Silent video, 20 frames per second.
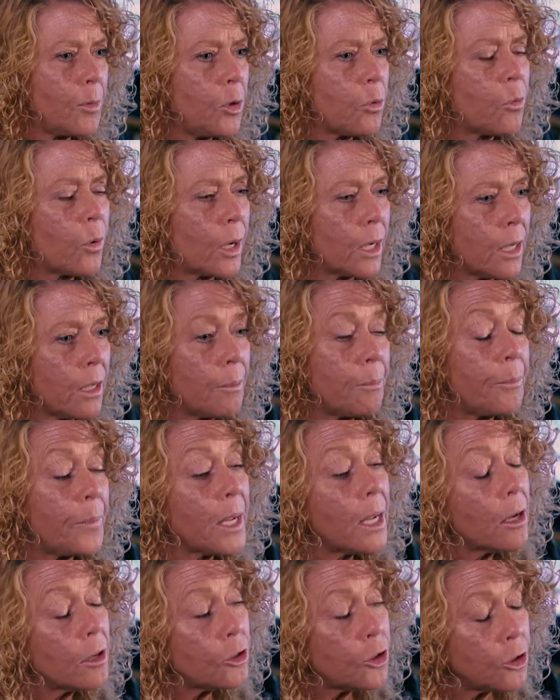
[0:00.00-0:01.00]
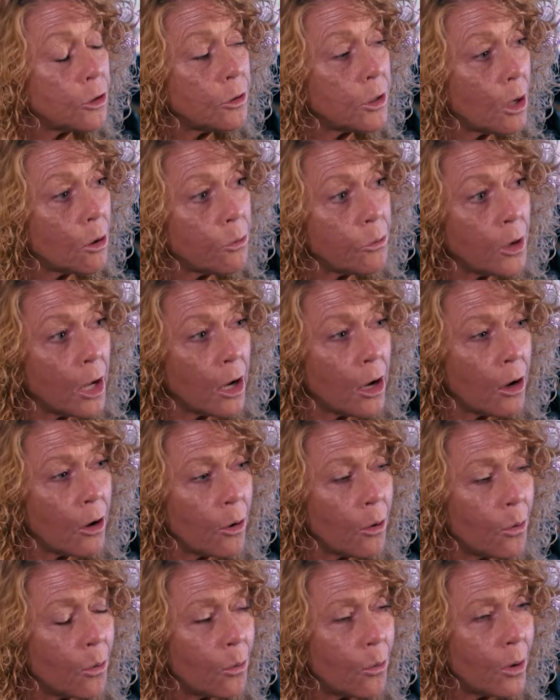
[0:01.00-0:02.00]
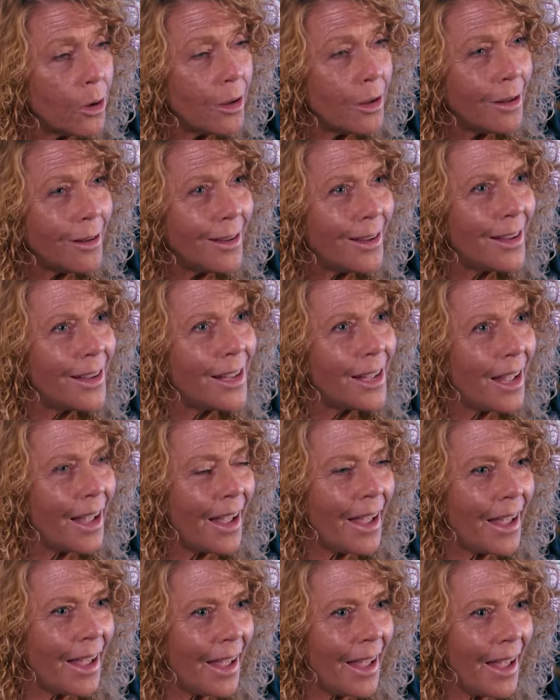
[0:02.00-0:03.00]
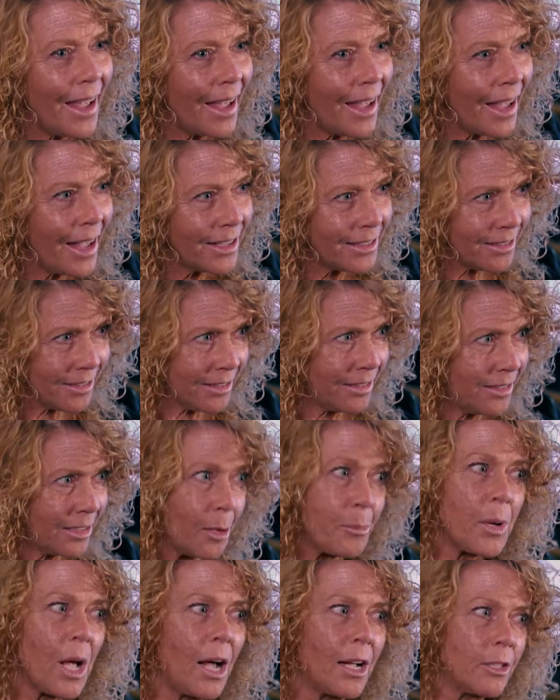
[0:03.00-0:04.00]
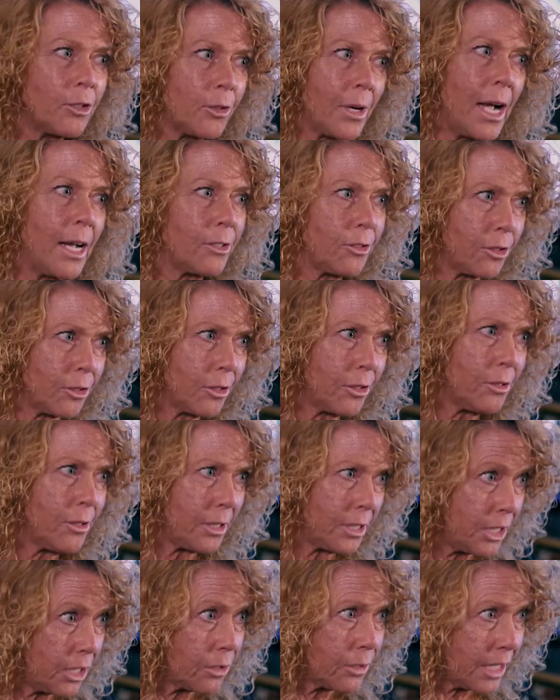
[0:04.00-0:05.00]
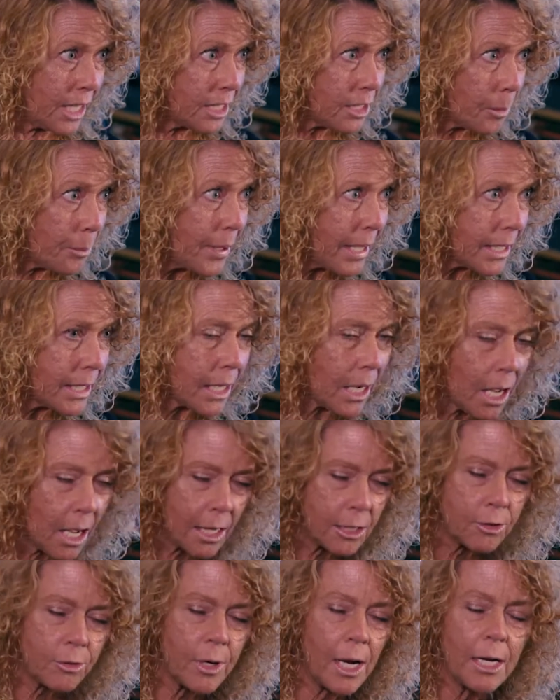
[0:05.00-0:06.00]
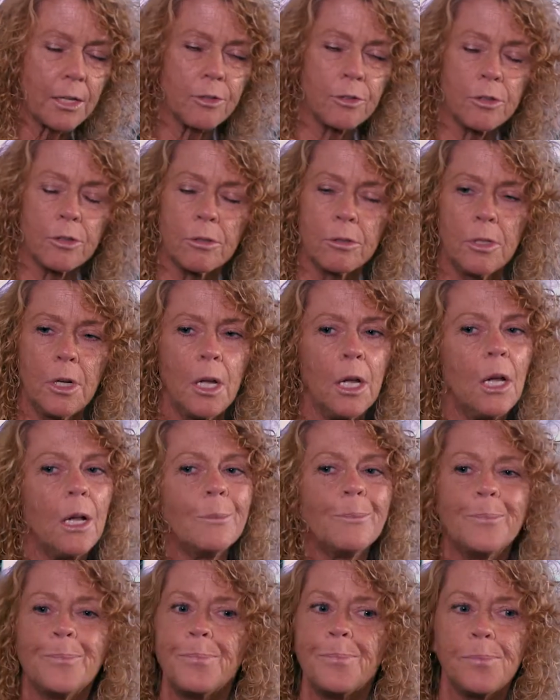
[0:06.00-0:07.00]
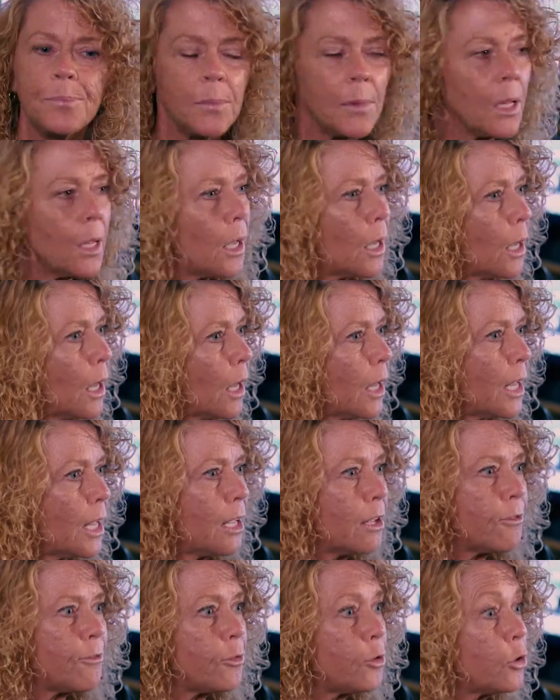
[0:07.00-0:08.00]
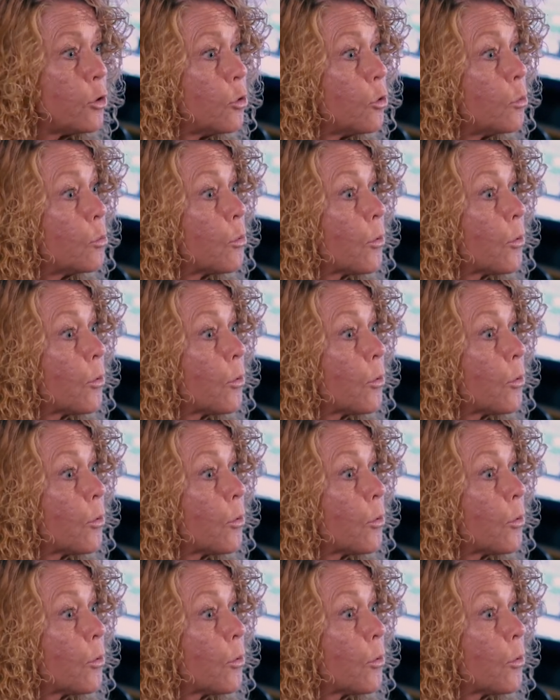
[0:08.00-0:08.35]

You want it because you don't know, as a subcontractor or independent contractor, if you